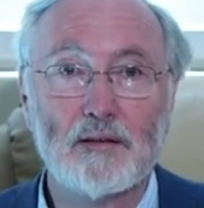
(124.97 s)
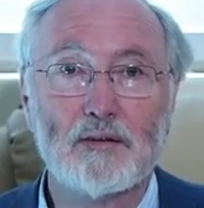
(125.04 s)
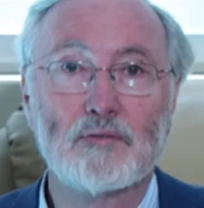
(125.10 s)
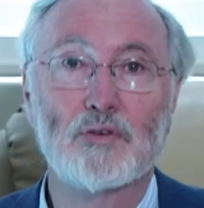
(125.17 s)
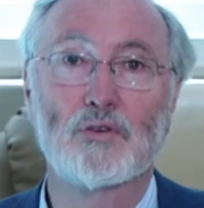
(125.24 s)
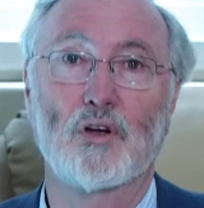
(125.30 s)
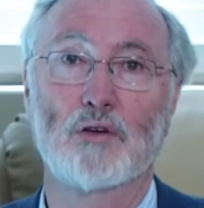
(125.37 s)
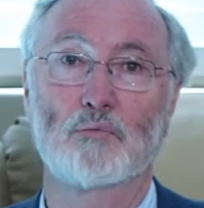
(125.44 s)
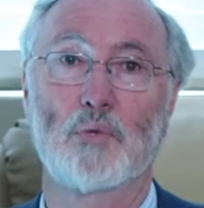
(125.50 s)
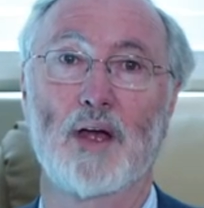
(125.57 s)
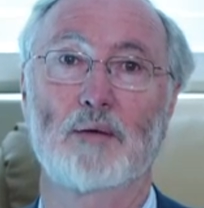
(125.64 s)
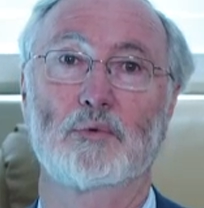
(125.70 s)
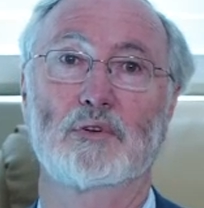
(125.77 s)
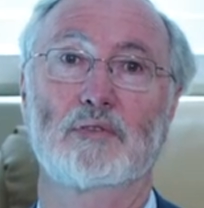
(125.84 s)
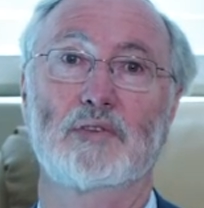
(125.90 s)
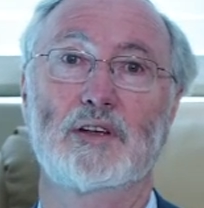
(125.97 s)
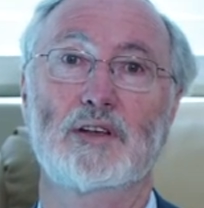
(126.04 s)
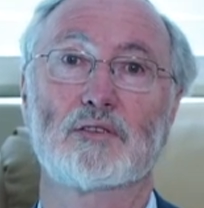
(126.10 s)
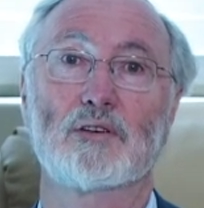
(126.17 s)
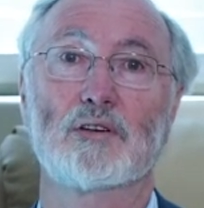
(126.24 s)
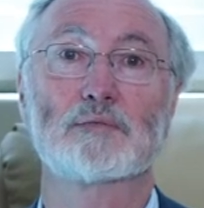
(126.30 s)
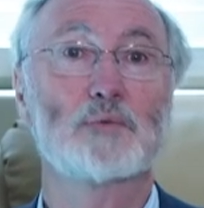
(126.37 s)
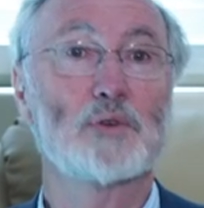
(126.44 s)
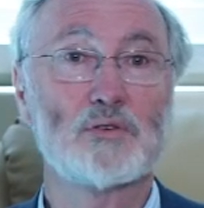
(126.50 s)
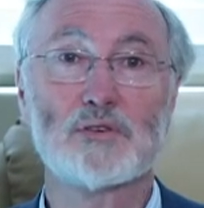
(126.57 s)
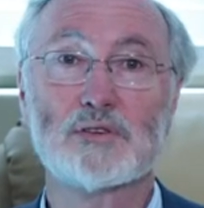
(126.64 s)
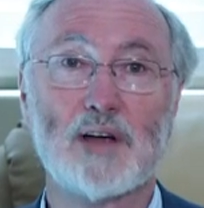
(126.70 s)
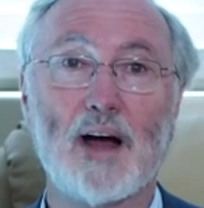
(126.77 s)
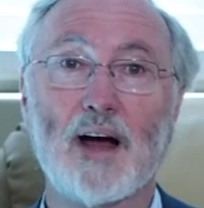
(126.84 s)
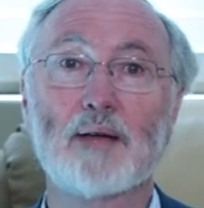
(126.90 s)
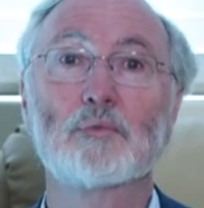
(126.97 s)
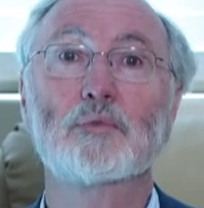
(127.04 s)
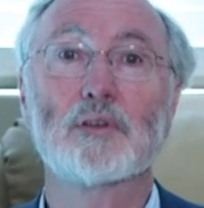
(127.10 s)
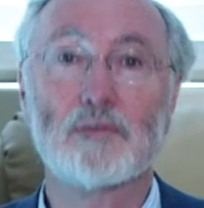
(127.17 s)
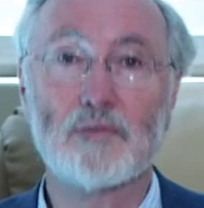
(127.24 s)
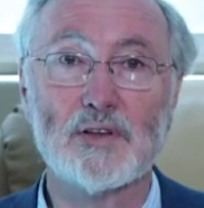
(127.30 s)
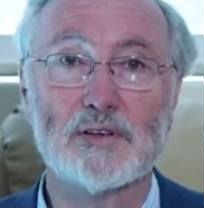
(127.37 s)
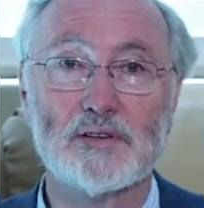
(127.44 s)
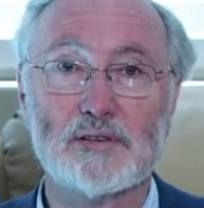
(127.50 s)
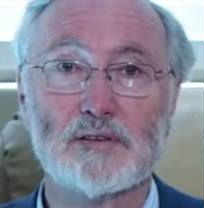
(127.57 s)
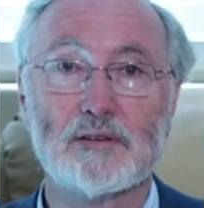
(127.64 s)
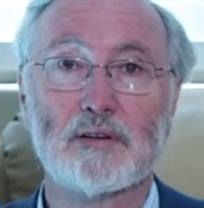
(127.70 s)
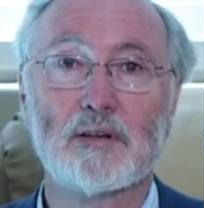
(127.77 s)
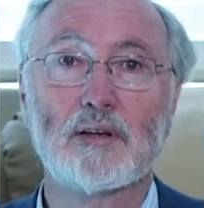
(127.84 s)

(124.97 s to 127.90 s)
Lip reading: for non-payment of e-tolls because I am convinced